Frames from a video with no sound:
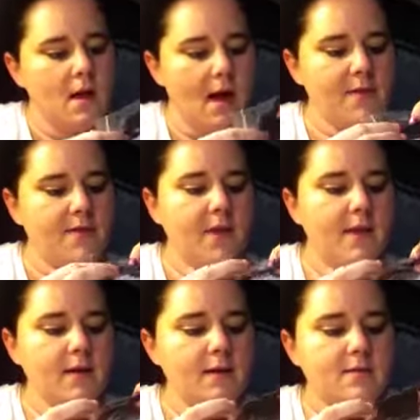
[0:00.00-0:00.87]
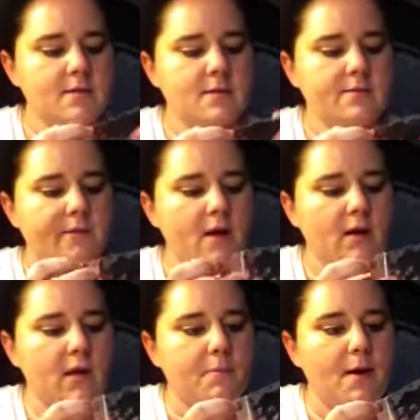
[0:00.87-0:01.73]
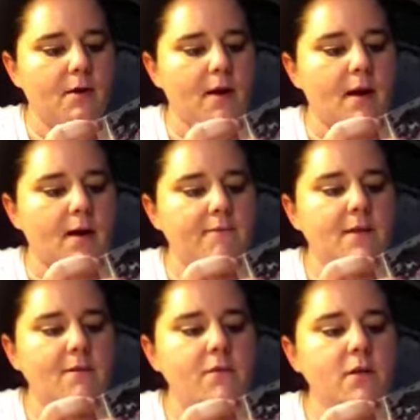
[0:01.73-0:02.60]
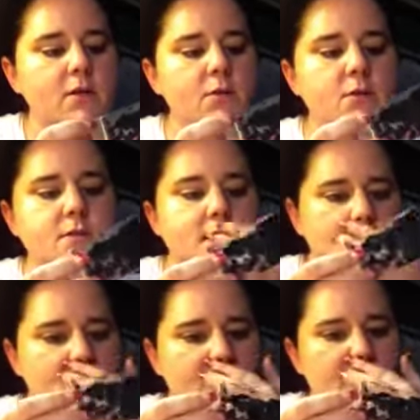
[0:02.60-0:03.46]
I think this is flocking powder, and I've never used it.